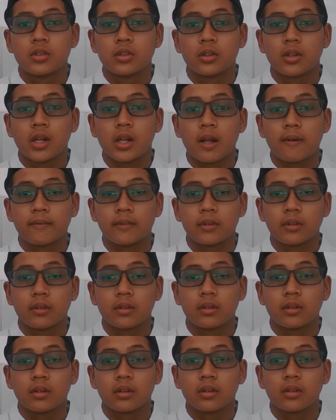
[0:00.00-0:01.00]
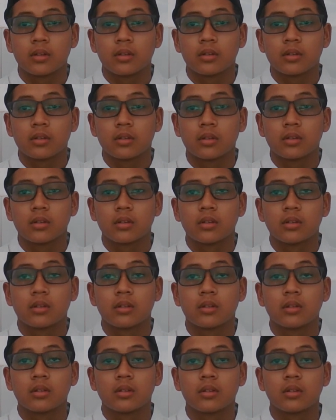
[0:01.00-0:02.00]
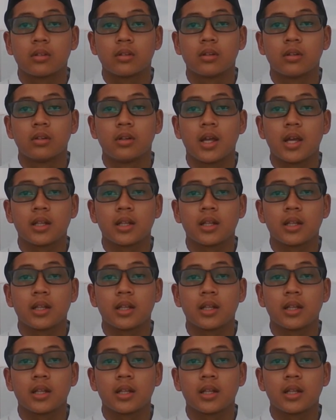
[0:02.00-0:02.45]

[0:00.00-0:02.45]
So then after